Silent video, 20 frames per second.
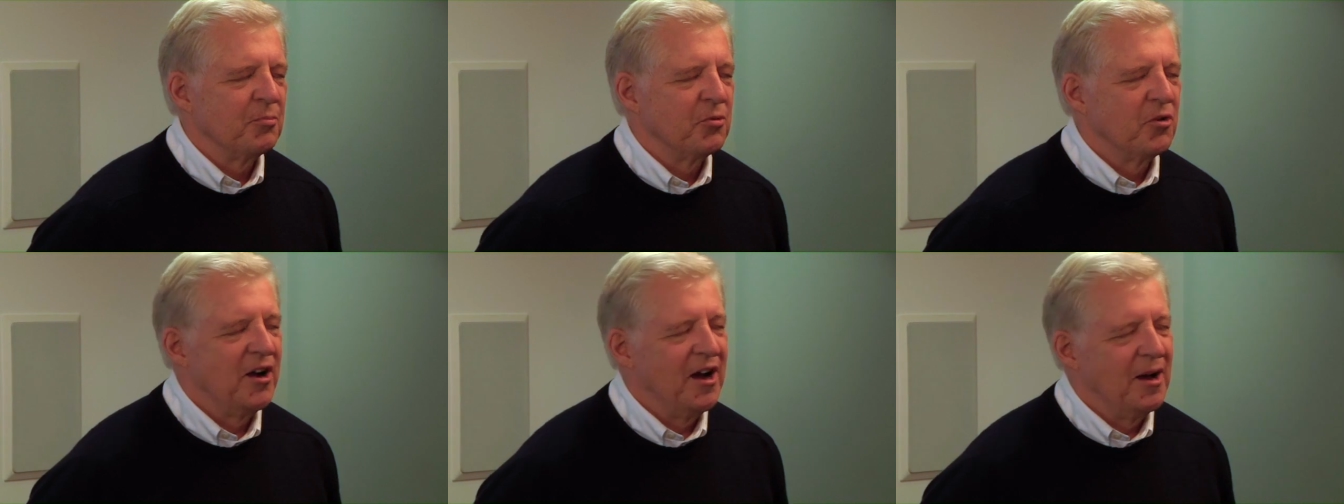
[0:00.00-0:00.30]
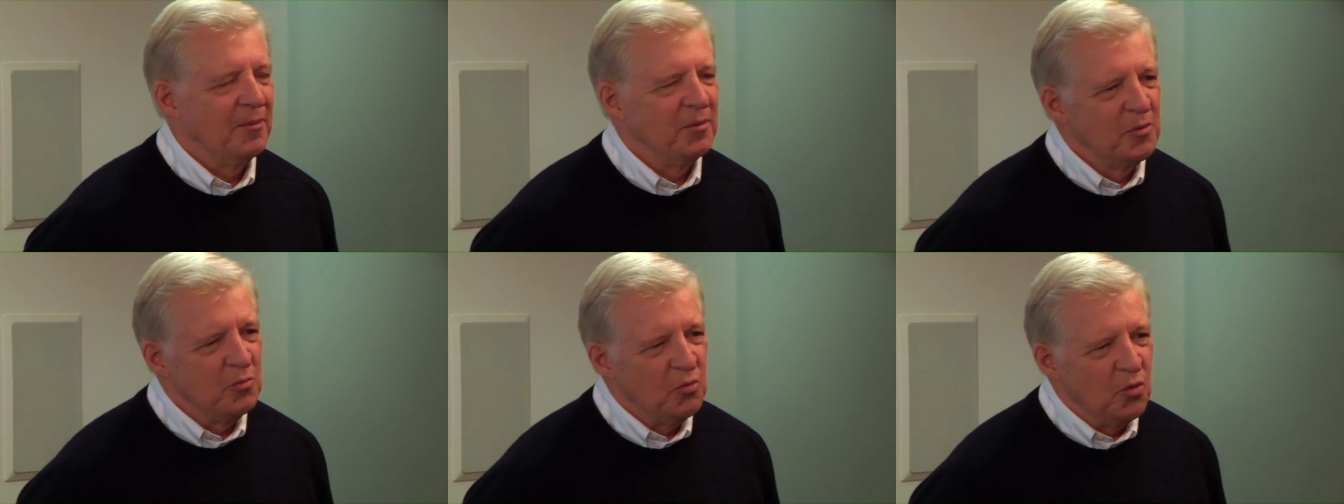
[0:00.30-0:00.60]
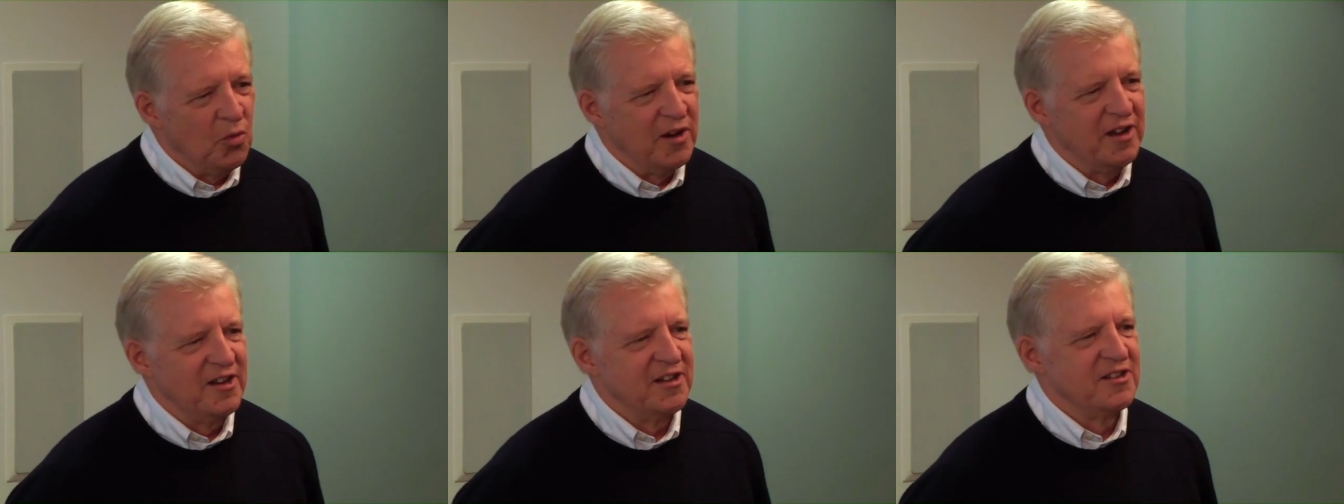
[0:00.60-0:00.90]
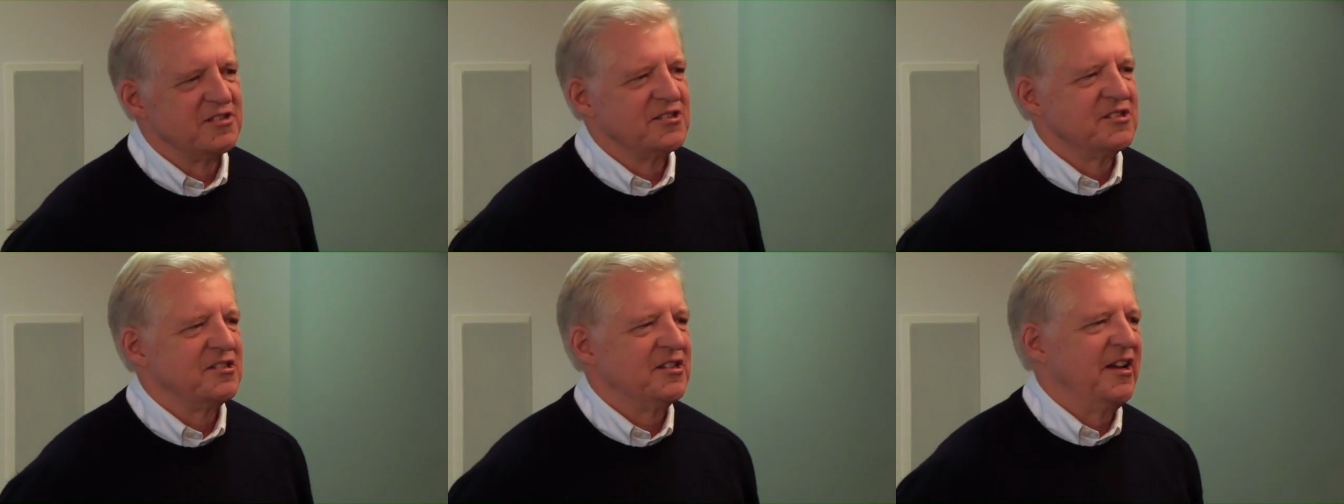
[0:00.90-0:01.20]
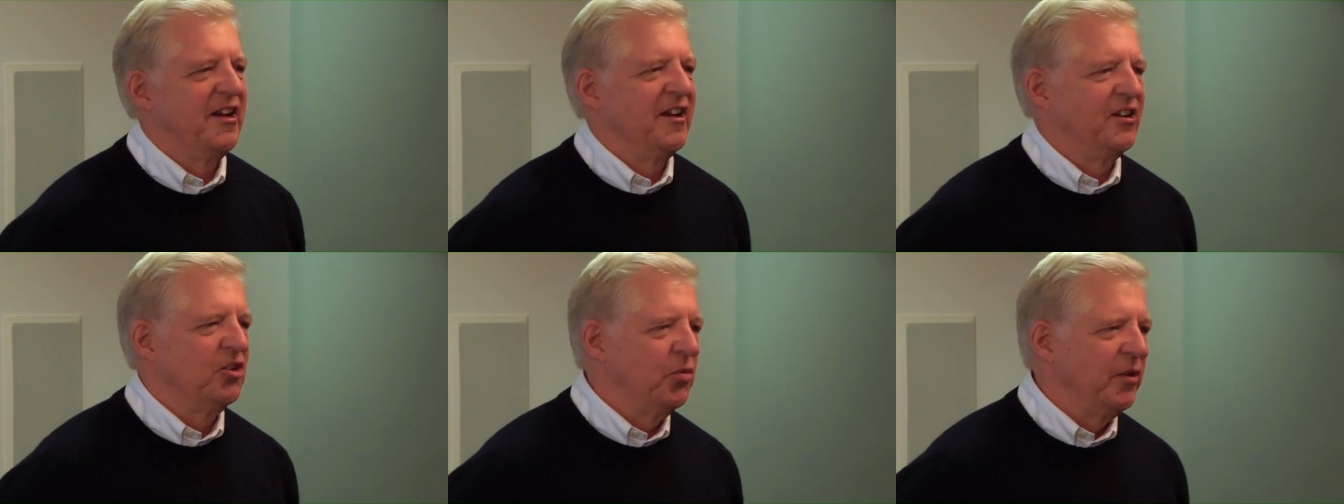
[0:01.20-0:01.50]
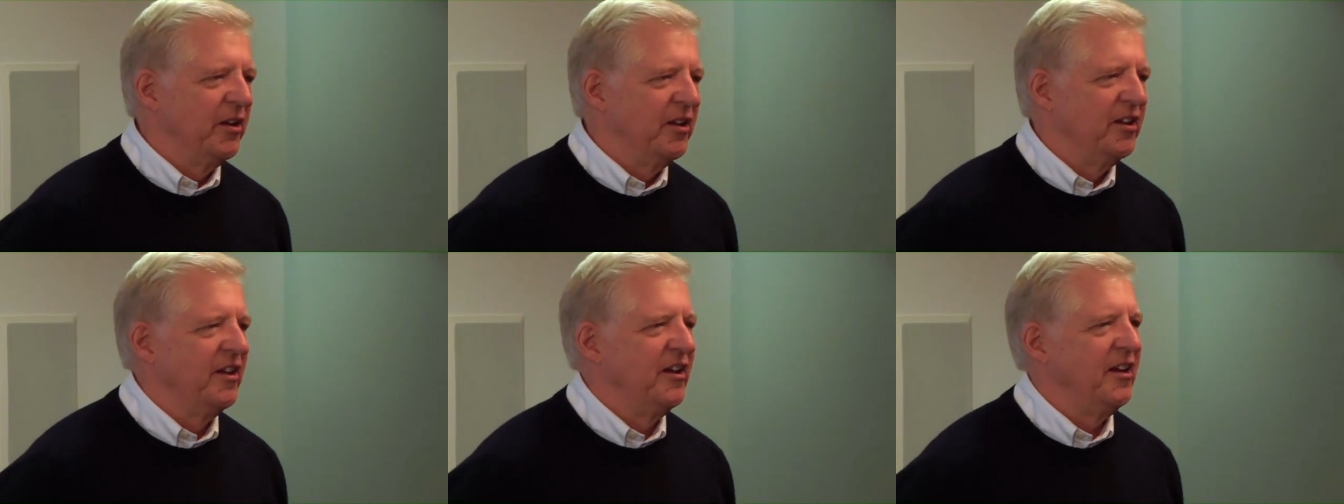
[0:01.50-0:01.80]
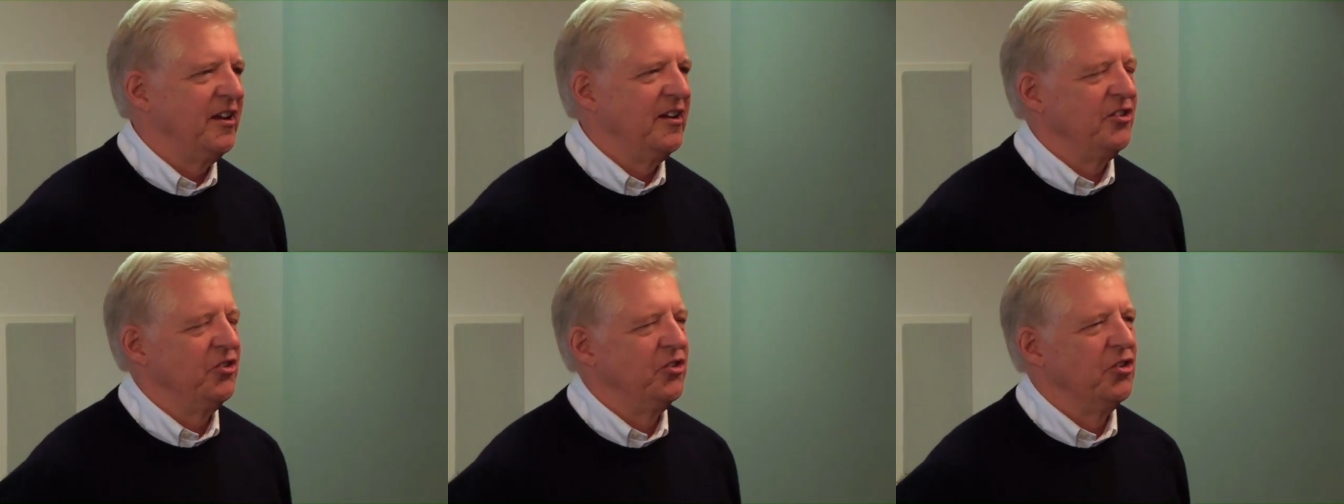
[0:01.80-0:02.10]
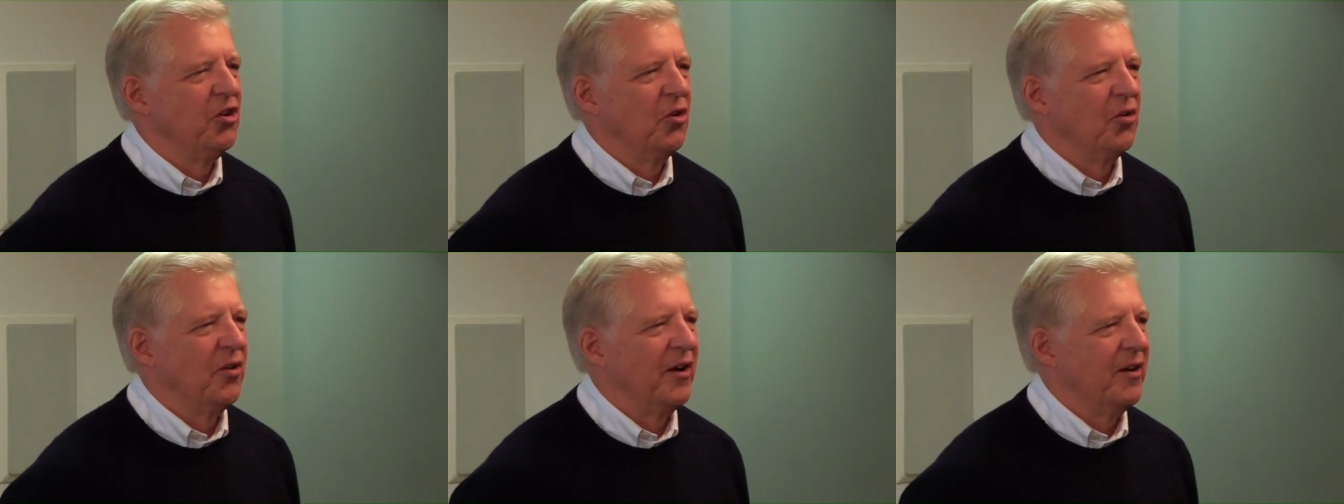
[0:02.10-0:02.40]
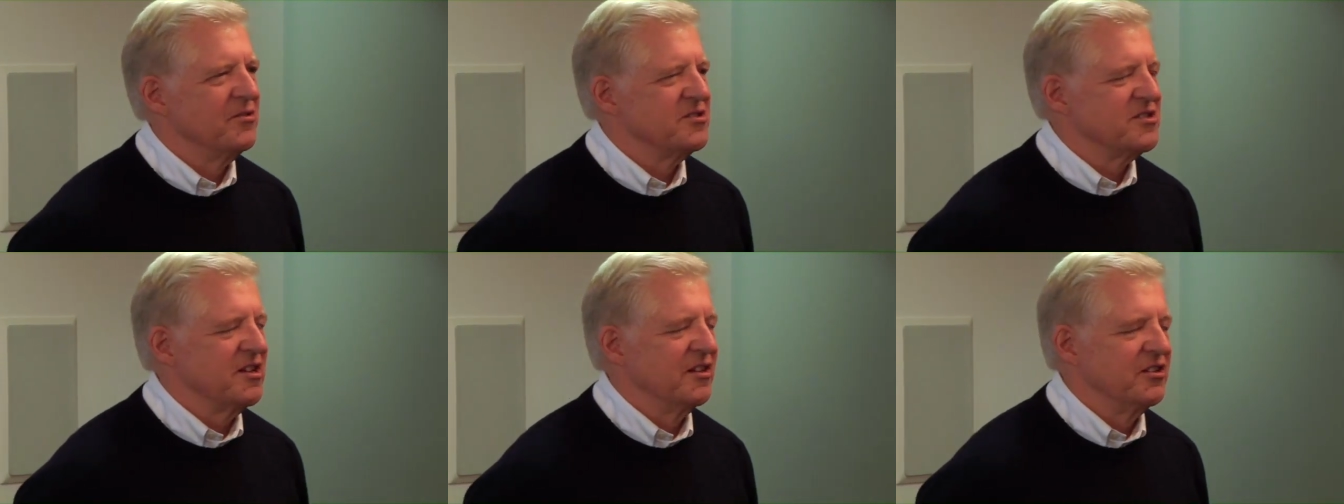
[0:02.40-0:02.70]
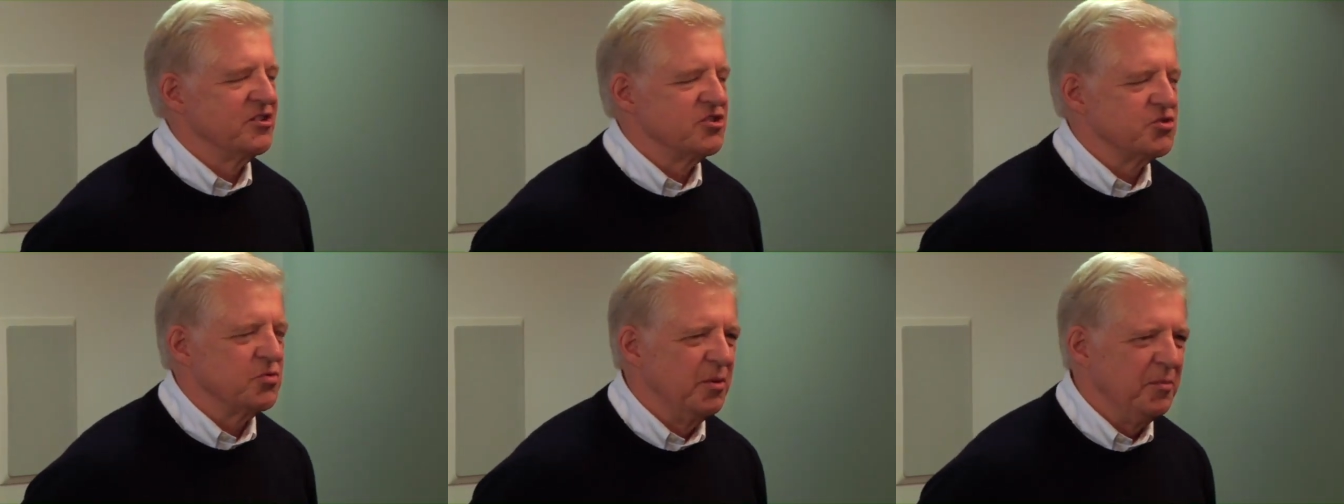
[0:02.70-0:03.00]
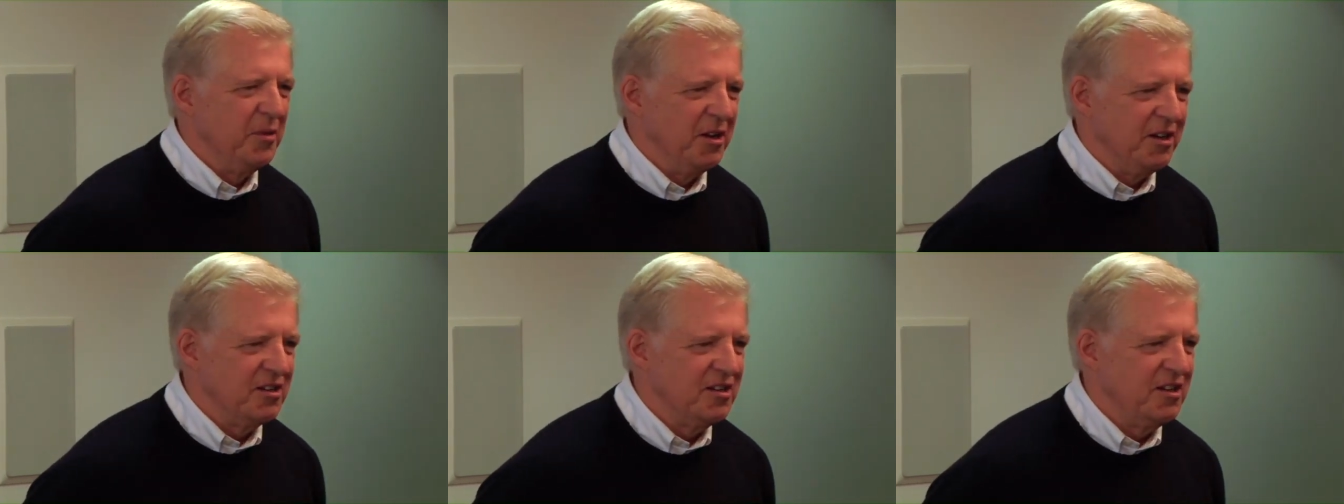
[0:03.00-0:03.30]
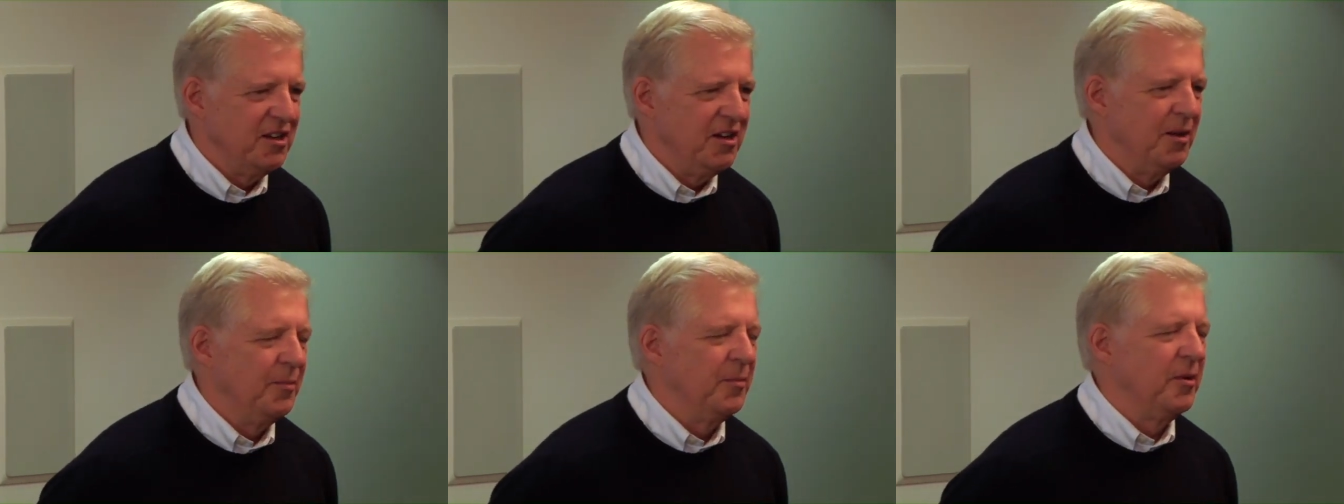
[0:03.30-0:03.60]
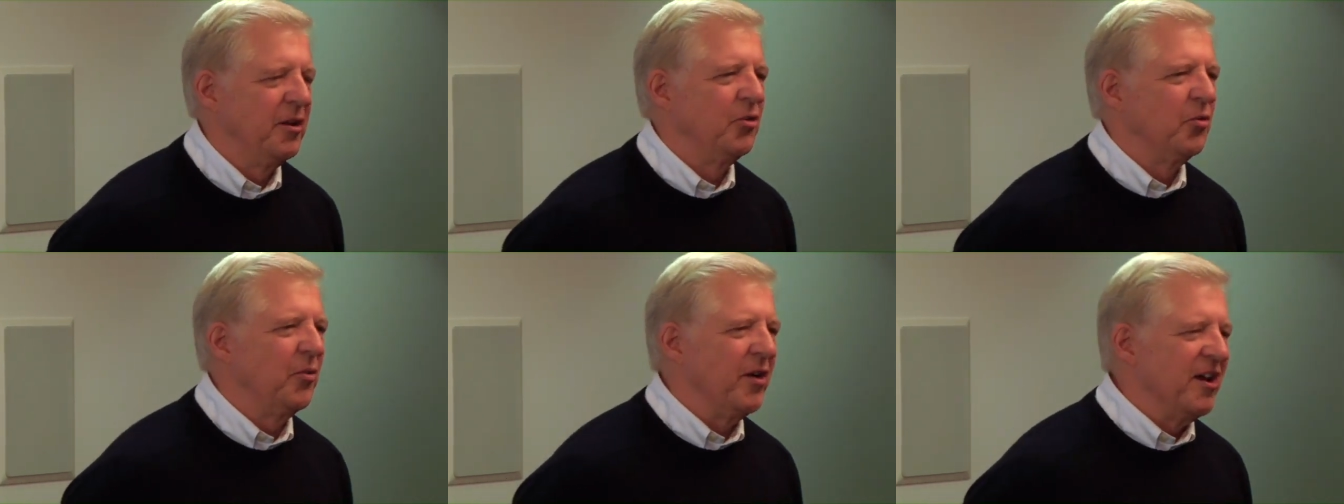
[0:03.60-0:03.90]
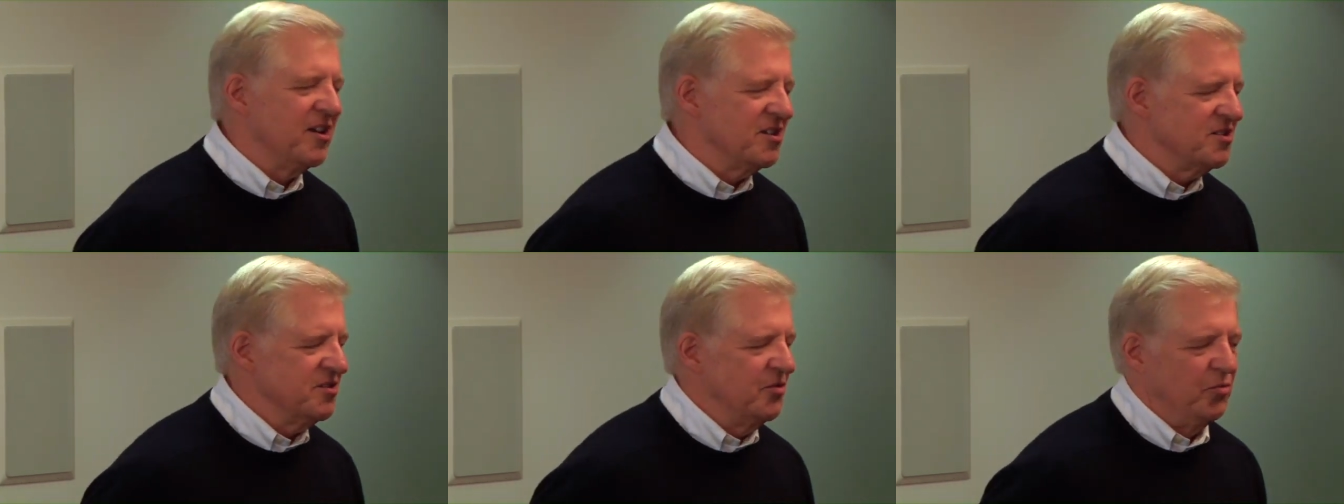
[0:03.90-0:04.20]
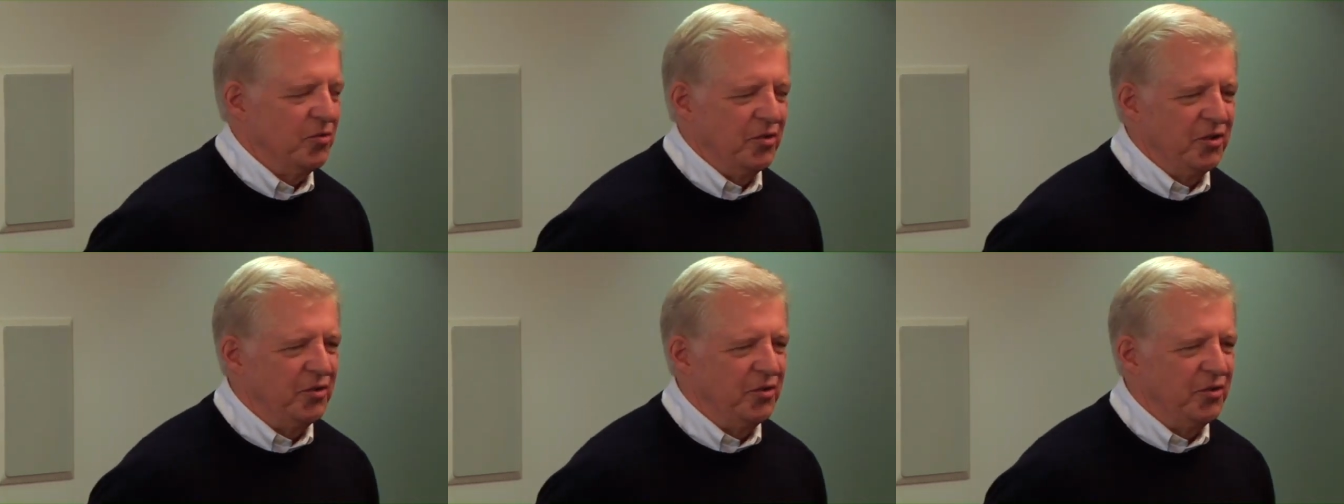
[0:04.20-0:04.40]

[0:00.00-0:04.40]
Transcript: The problem was at Quigley, you know, I was on the swimming team and the rest,